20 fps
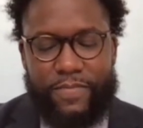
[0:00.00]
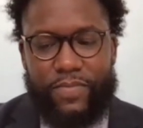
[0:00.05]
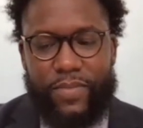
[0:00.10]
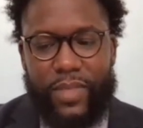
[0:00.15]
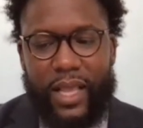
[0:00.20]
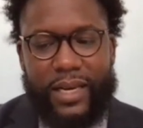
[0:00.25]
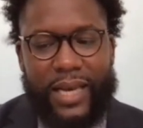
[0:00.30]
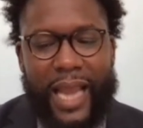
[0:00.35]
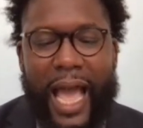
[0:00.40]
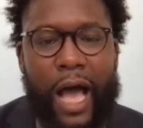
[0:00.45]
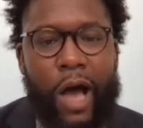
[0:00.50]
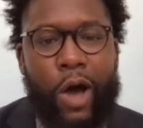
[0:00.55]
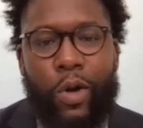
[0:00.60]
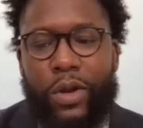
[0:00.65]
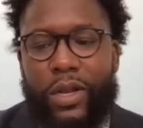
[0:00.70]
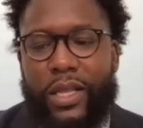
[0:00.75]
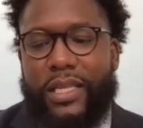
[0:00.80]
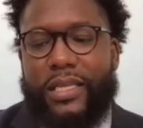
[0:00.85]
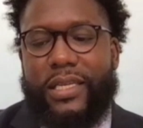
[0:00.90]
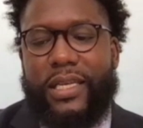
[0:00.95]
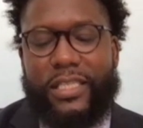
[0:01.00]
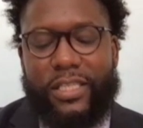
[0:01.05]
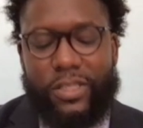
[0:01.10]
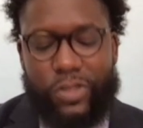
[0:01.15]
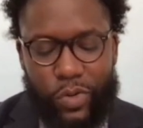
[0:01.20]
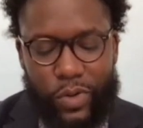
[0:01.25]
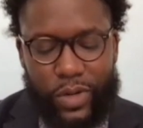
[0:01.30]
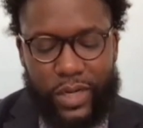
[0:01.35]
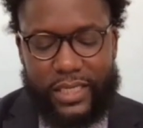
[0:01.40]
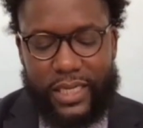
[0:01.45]
Not only does
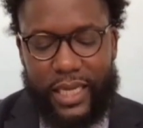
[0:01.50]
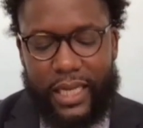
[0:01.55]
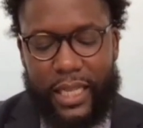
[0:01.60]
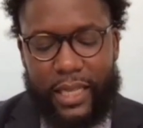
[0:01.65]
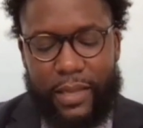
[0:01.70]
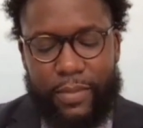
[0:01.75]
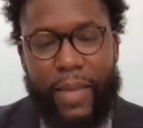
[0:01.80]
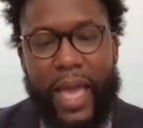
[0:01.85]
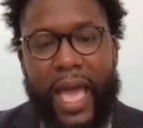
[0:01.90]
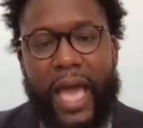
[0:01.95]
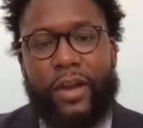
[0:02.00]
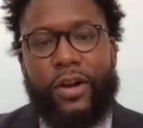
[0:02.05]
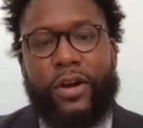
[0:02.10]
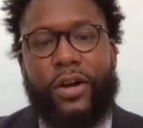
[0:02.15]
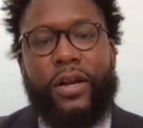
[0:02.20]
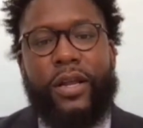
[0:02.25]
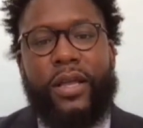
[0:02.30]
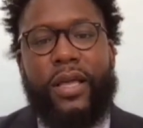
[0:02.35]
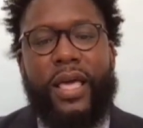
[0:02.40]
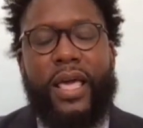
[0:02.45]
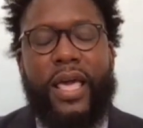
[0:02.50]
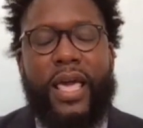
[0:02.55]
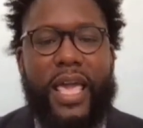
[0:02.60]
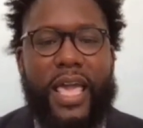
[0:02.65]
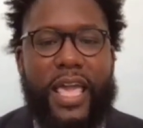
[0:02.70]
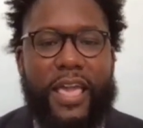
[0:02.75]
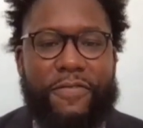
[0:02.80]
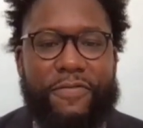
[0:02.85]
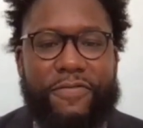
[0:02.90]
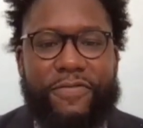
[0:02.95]
storytelling matter,
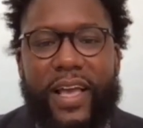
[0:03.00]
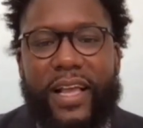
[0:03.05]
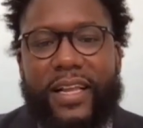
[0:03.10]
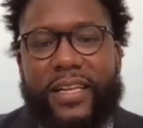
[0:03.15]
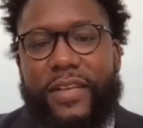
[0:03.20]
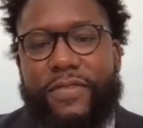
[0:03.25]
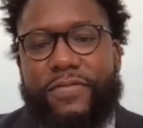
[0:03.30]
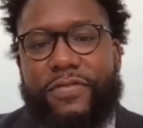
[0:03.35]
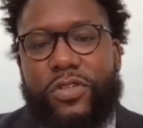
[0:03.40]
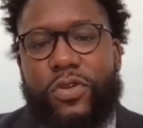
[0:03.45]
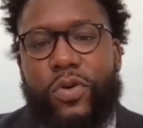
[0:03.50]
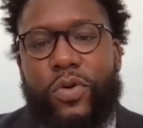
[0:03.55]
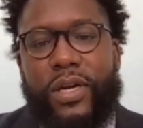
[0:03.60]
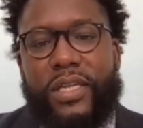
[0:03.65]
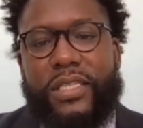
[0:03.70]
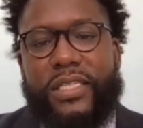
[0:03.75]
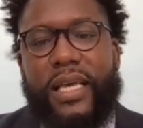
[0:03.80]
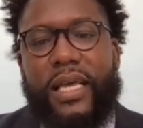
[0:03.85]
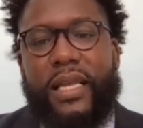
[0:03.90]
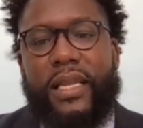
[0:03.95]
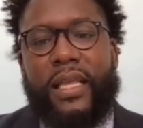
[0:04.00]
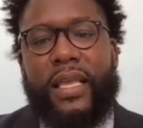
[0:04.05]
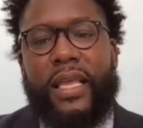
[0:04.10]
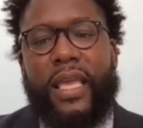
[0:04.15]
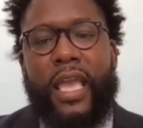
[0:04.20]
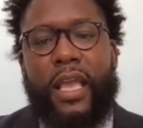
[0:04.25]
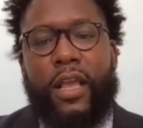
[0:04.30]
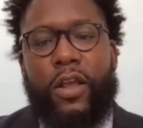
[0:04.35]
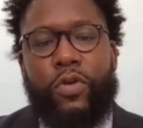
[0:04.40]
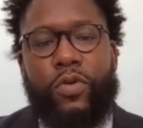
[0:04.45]
effective storytelling
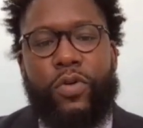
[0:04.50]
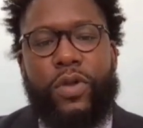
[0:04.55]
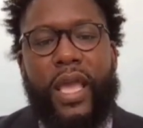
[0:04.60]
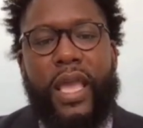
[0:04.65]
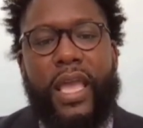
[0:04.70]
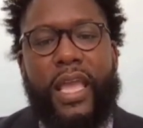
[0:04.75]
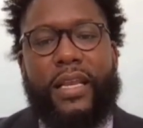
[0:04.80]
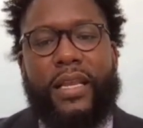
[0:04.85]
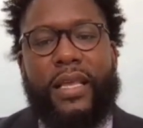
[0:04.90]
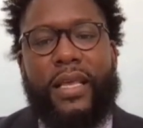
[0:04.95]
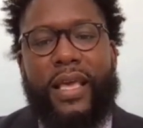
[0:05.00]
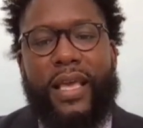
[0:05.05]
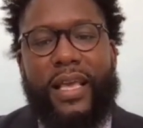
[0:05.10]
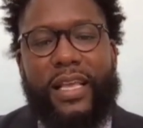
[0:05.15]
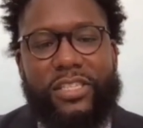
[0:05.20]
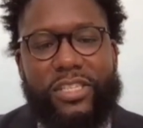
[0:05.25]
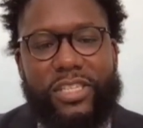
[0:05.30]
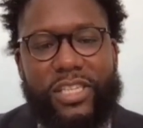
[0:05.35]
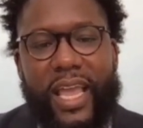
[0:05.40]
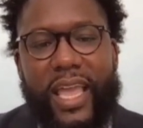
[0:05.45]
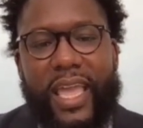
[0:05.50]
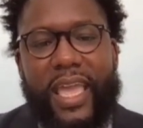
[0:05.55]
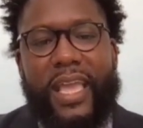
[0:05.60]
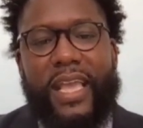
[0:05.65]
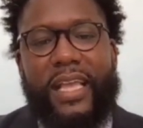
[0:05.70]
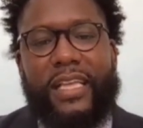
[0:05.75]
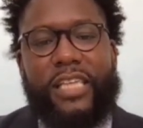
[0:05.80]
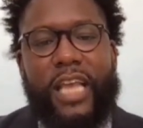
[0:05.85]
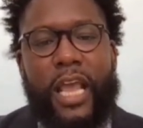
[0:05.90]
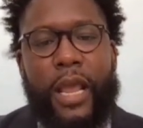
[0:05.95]
can create
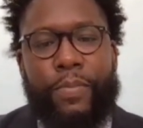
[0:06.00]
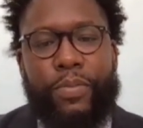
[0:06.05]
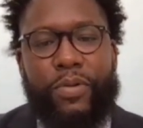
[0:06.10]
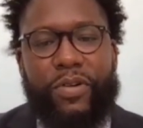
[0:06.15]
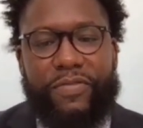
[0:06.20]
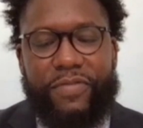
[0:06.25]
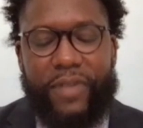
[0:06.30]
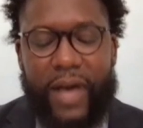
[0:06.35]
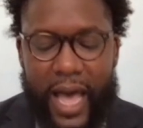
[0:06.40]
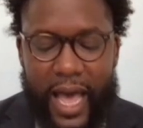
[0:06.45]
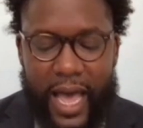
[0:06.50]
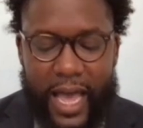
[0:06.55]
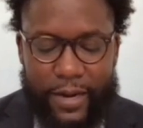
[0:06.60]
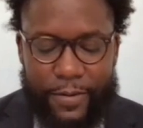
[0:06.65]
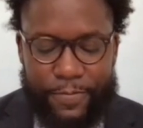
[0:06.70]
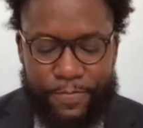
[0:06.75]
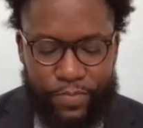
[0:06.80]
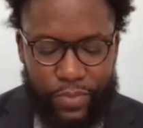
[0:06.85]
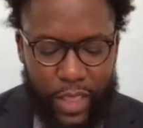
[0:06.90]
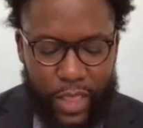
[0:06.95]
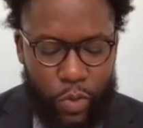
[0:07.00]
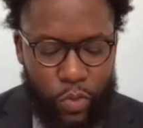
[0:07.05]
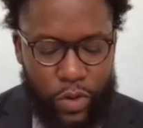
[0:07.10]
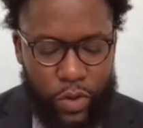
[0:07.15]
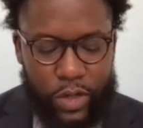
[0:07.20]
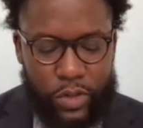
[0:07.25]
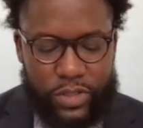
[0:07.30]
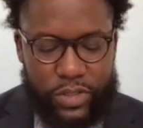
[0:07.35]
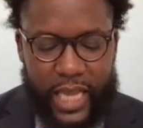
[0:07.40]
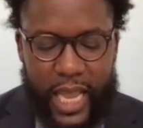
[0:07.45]
change and provide
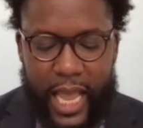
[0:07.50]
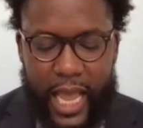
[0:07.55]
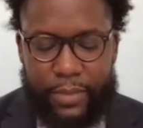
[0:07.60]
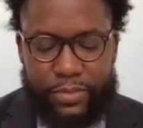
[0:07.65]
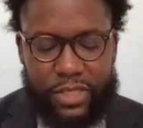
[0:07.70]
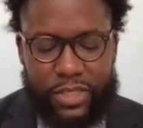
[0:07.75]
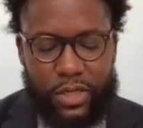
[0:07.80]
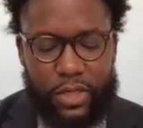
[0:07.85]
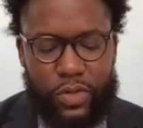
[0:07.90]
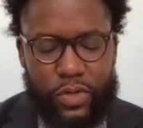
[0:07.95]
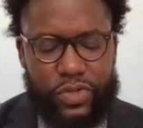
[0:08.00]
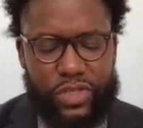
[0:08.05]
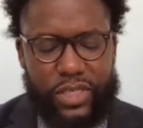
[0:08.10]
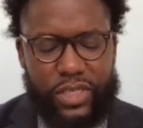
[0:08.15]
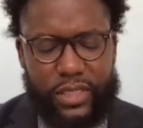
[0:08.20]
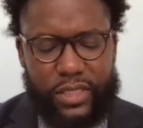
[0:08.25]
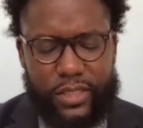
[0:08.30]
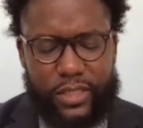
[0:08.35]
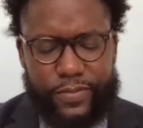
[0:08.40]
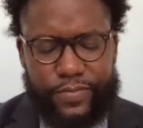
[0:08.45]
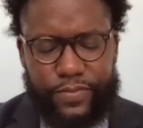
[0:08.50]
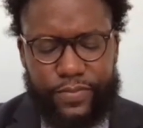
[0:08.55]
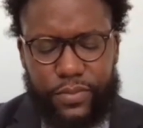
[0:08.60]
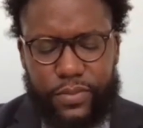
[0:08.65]
real-time solutions.